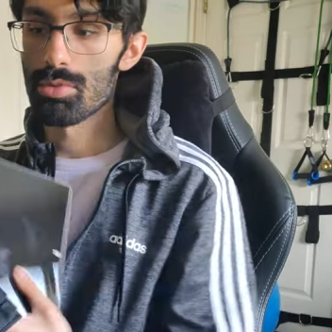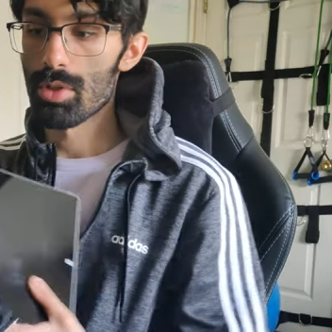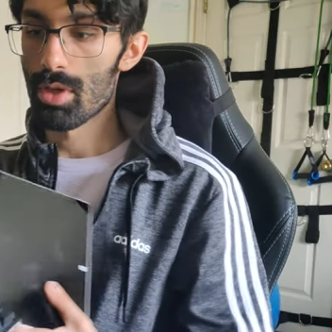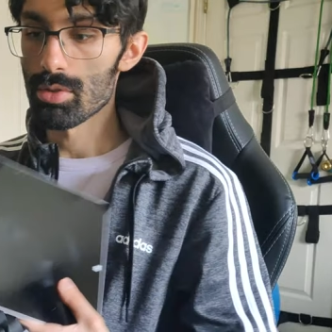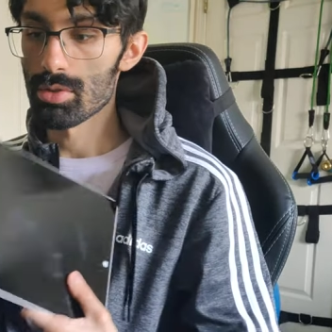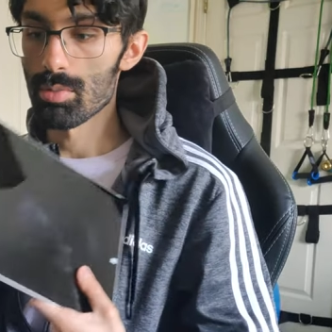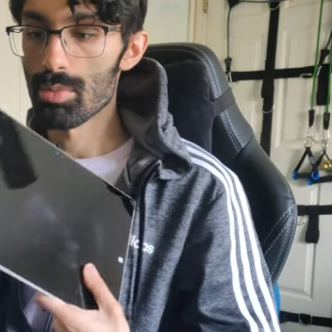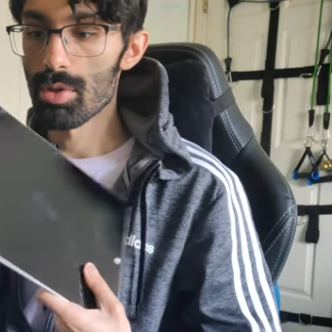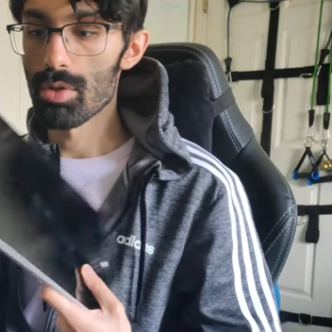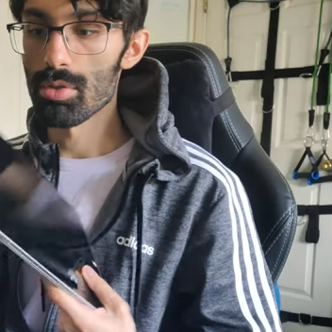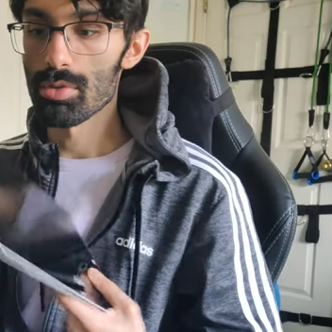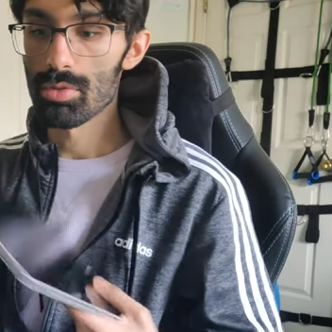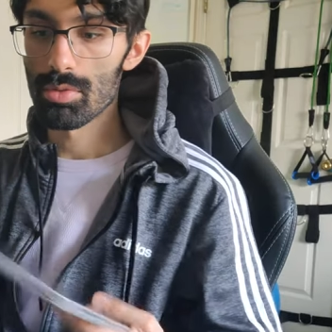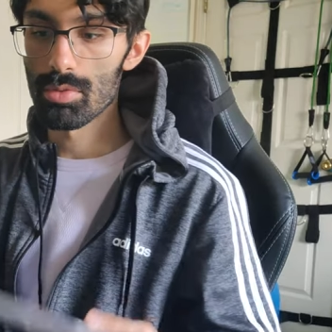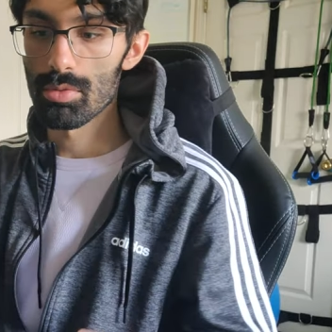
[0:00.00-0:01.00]
Size
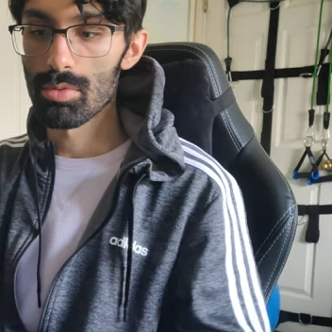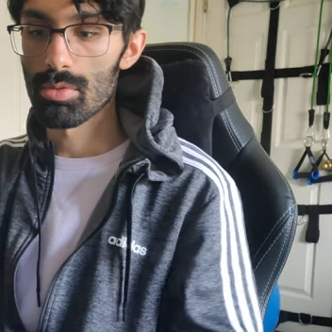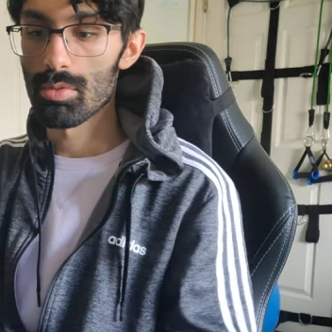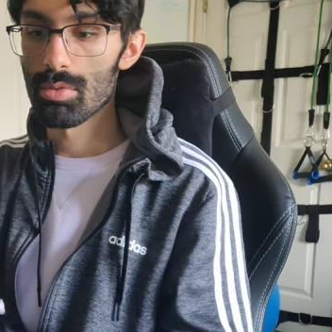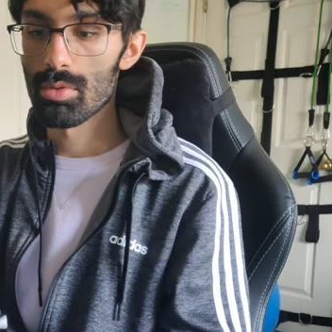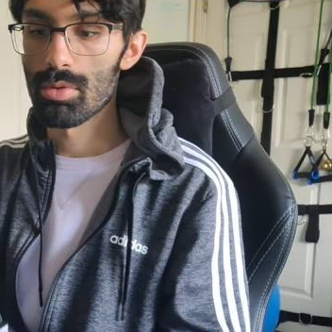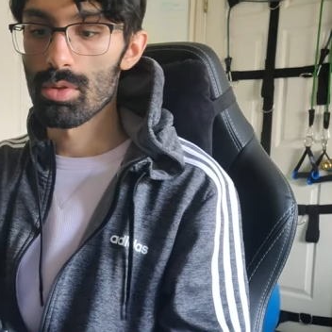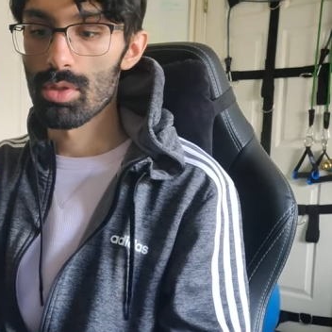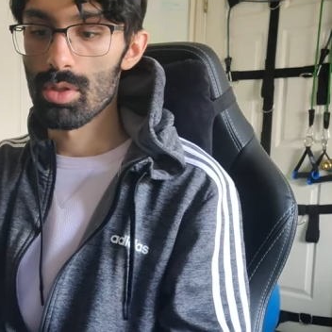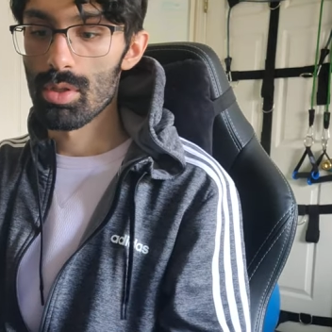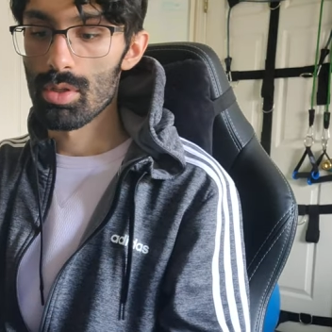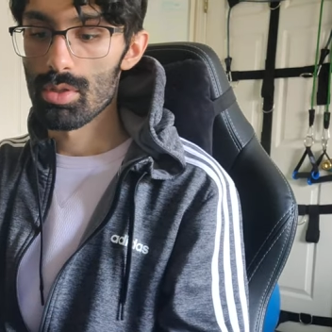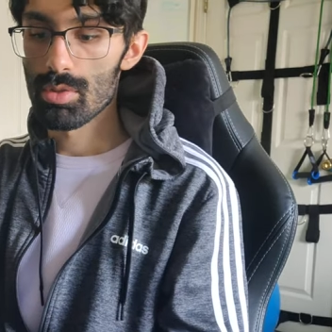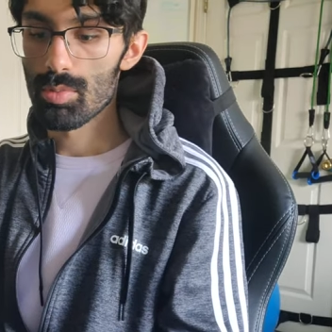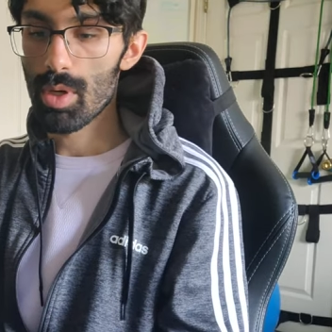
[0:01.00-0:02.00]
comparison.
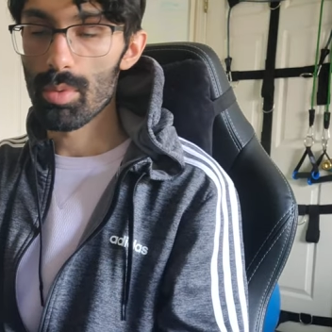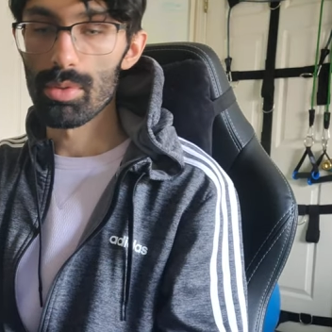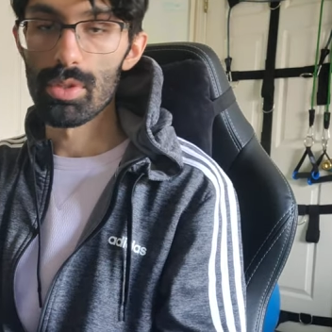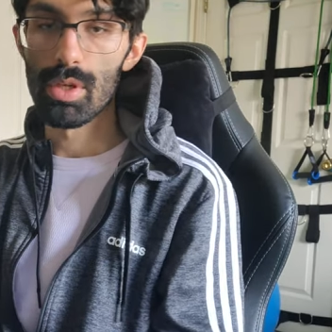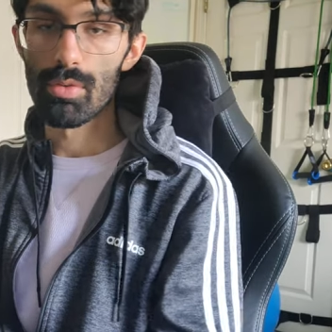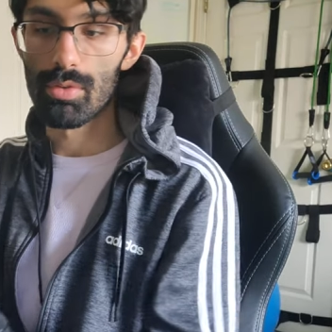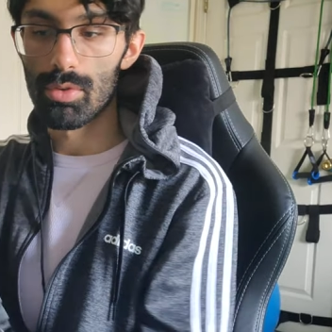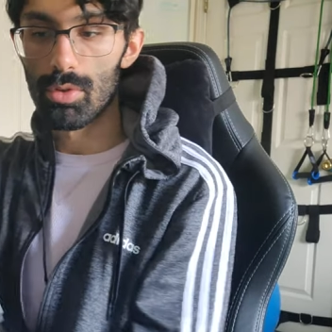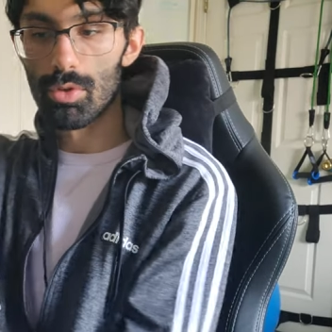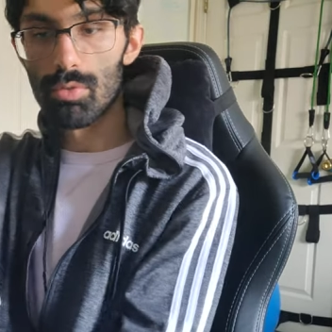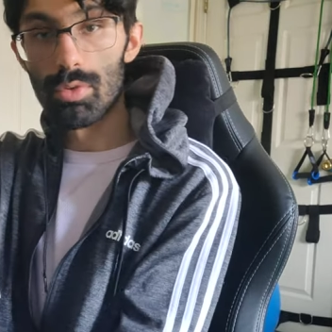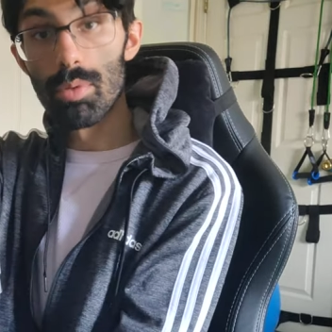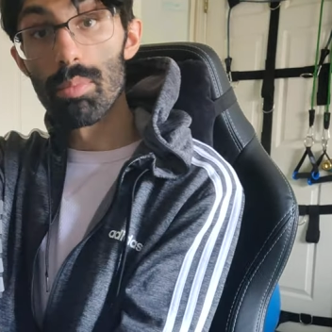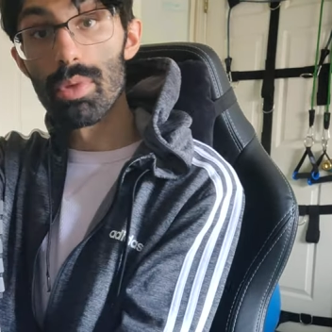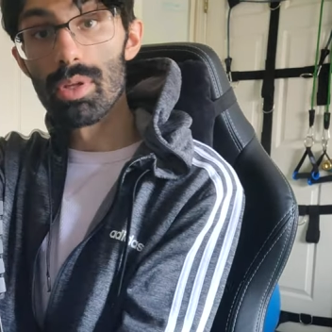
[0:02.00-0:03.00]
It's probably definitely
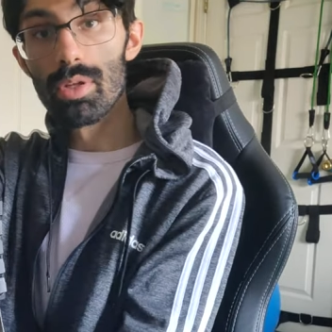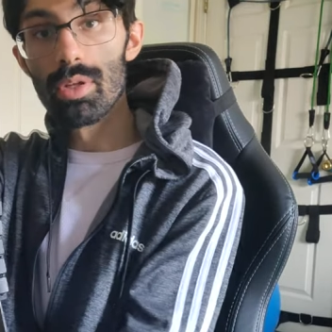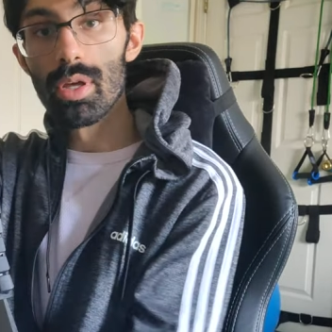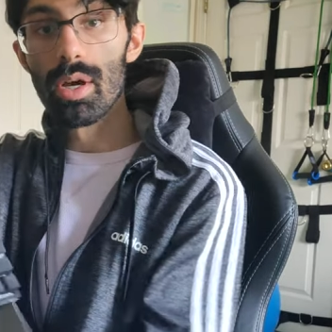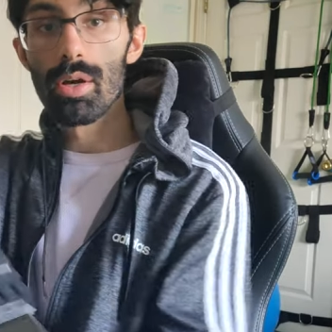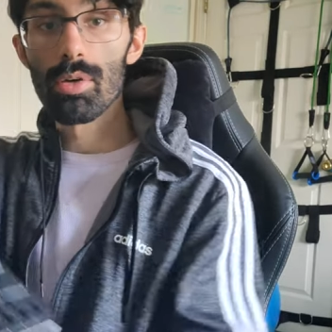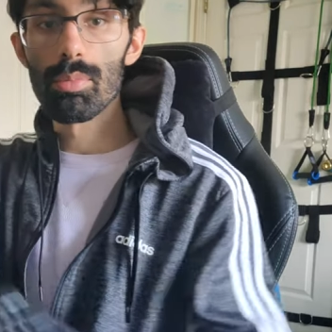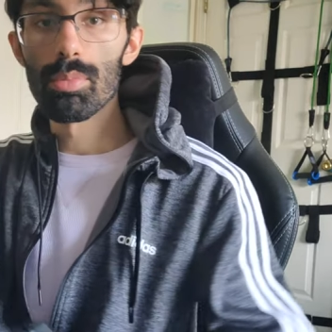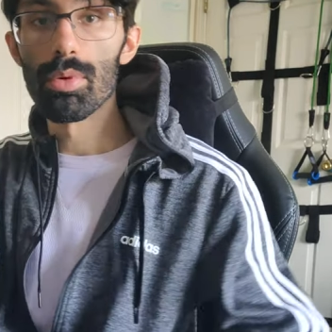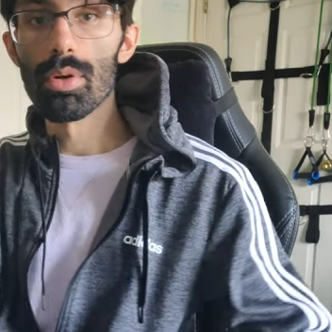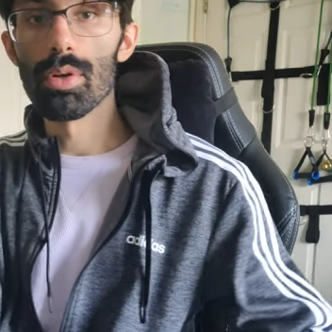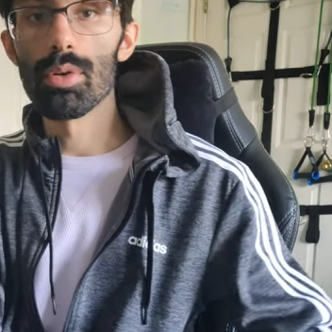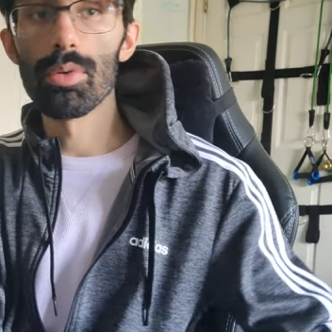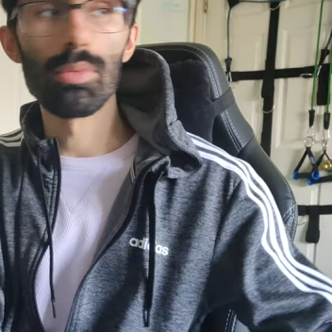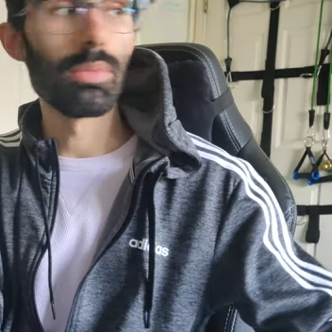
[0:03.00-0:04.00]
over a minute now,
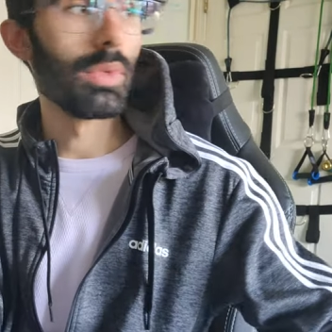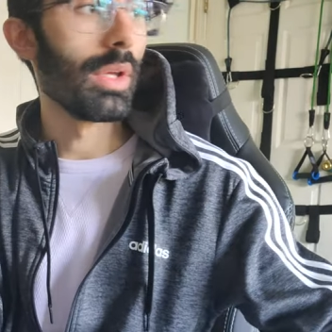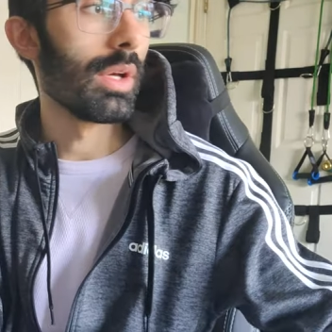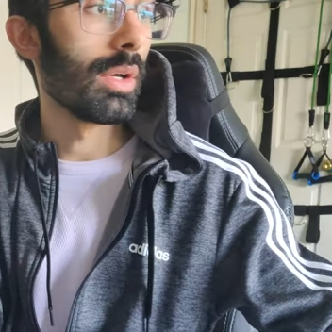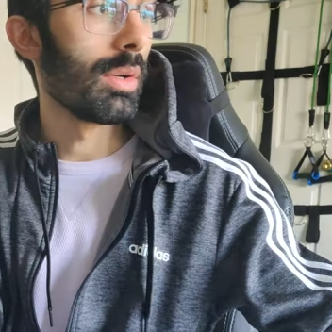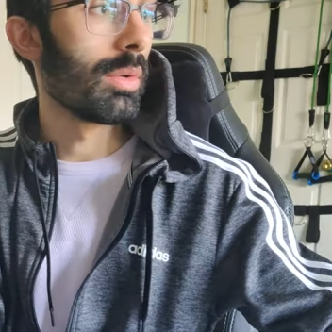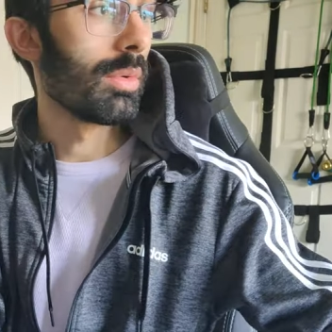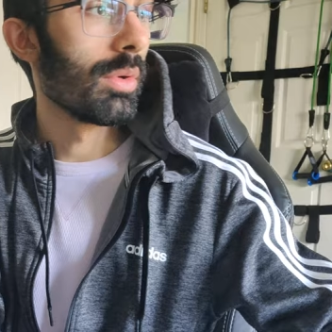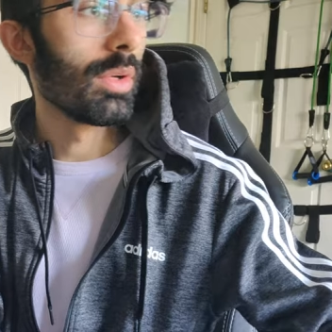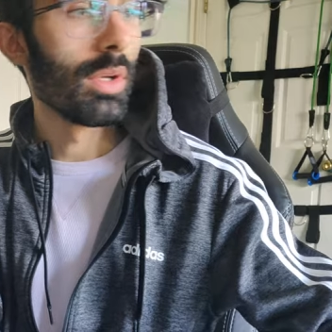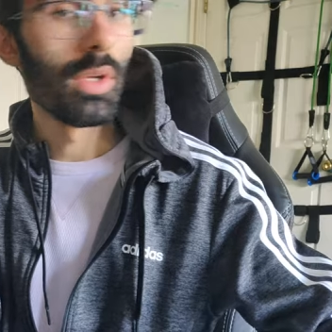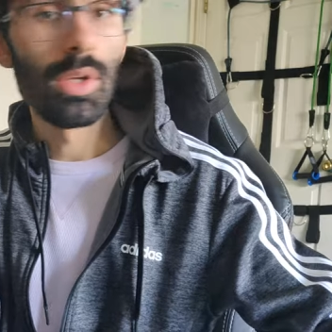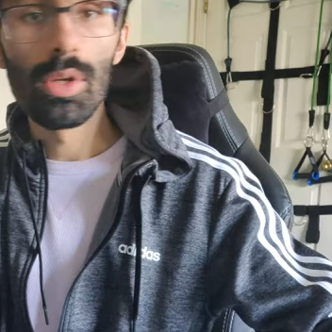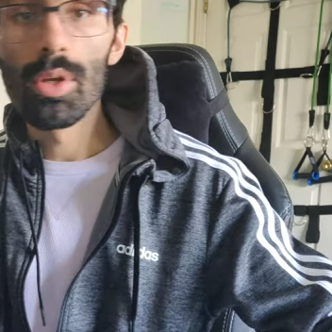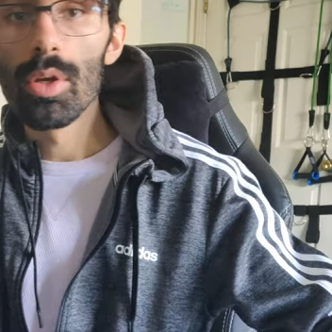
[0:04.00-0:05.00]
but yeah.
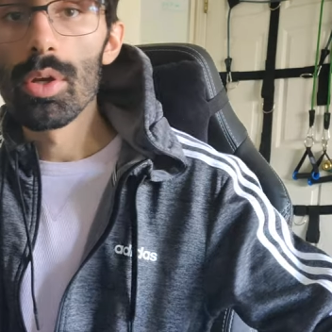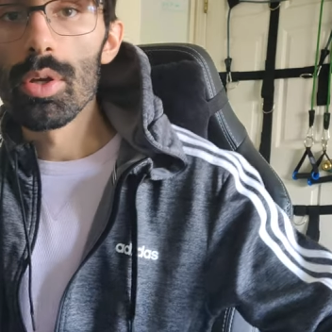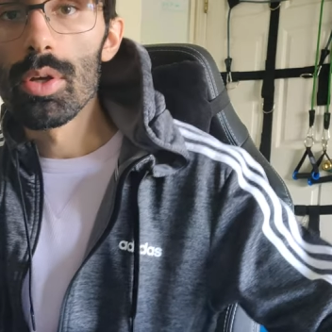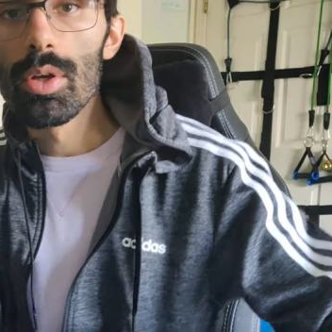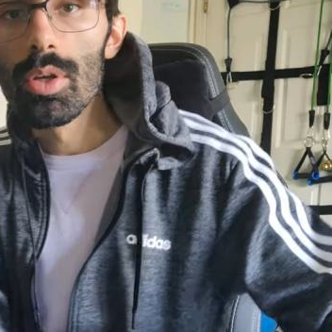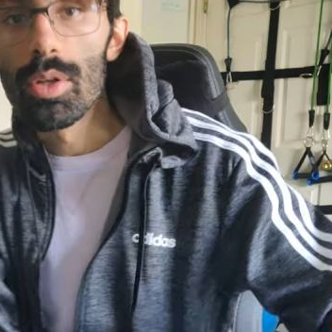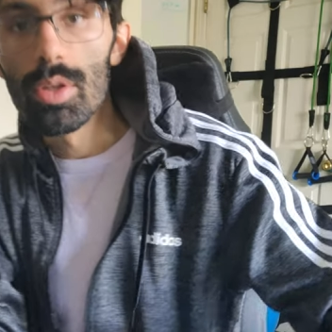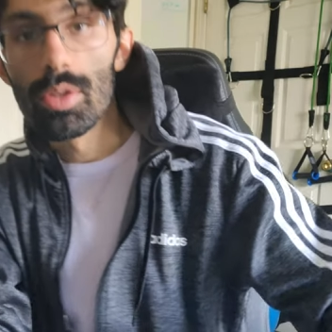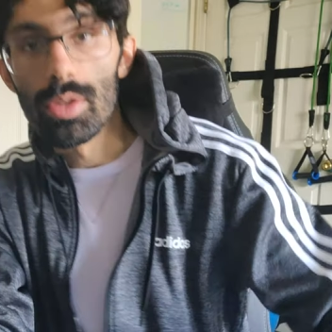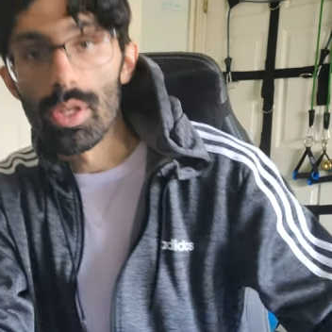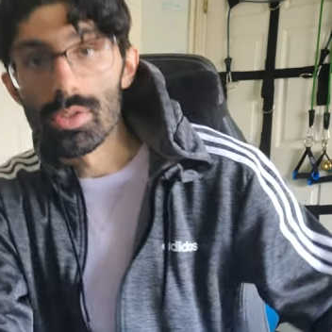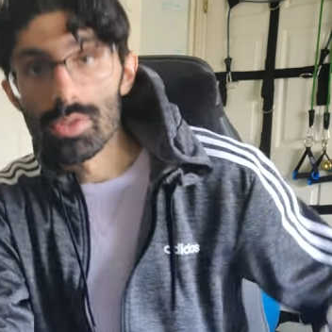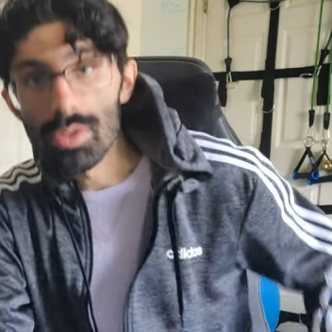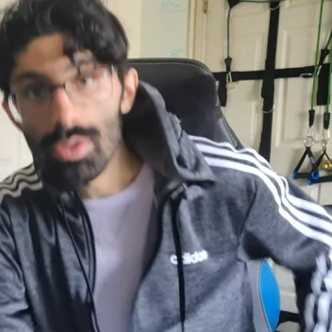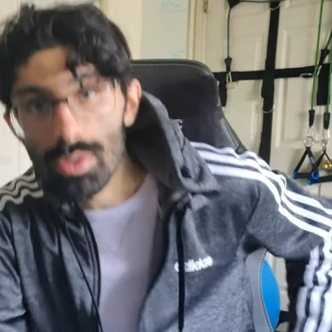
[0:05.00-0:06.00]

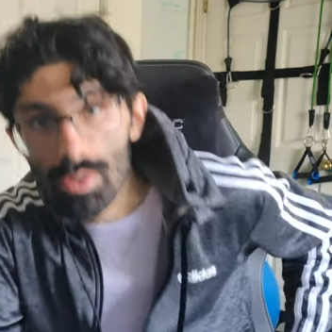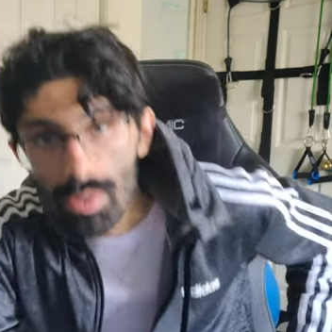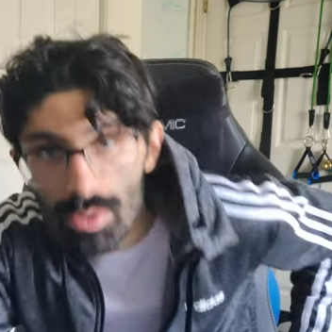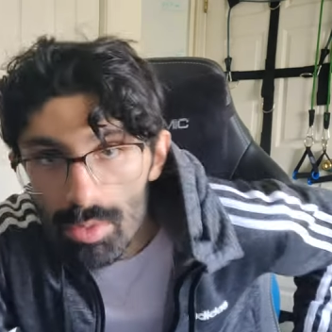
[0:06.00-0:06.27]
That's it.